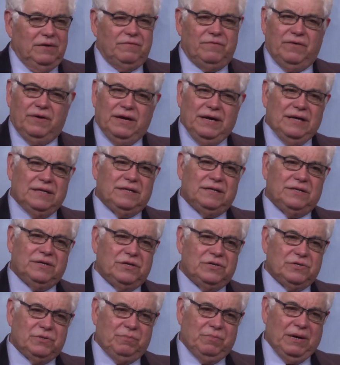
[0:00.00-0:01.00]
you forget that
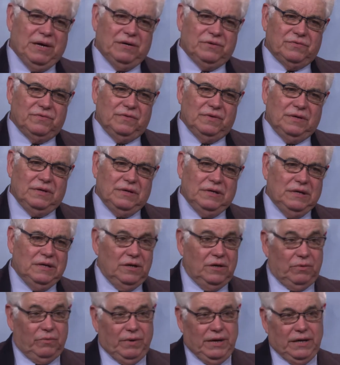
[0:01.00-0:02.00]
there's a Brownsville,
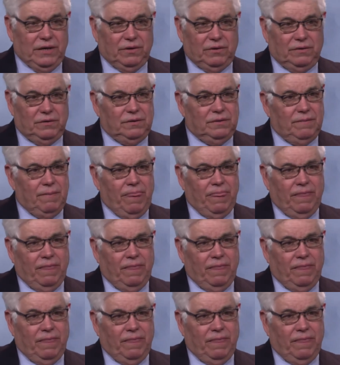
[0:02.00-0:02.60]
a Laredo,